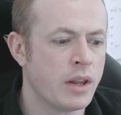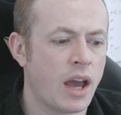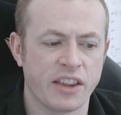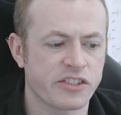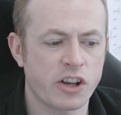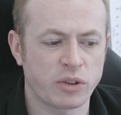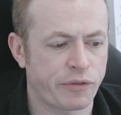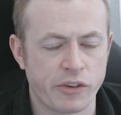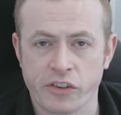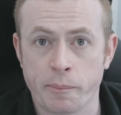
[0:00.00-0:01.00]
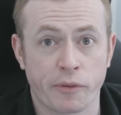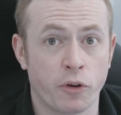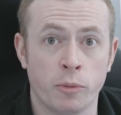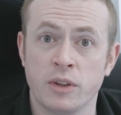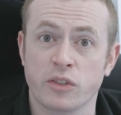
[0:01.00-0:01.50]
Uh, there's no difference in
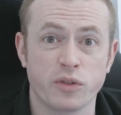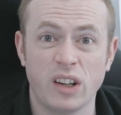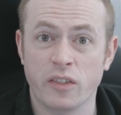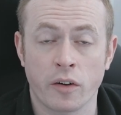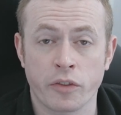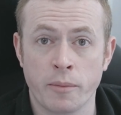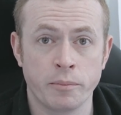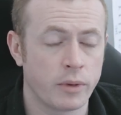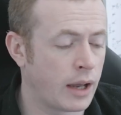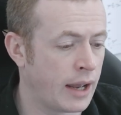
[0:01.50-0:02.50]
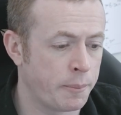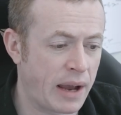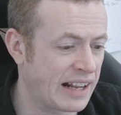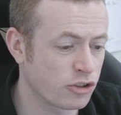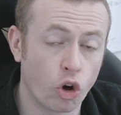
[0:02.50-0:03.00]
performance for either of them um,
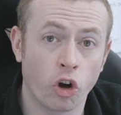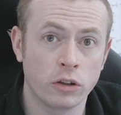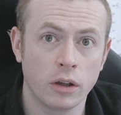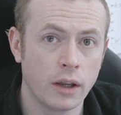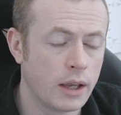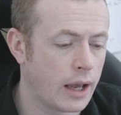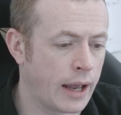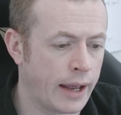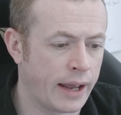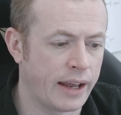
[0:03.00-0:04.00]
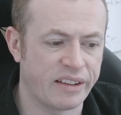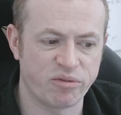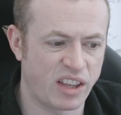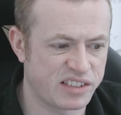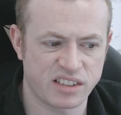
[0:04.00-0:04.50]
at all. Uh,
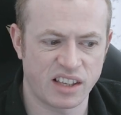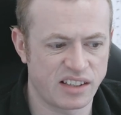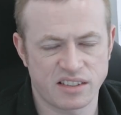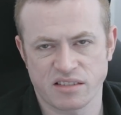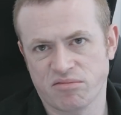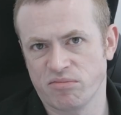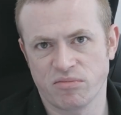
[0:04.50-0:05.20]
it's it's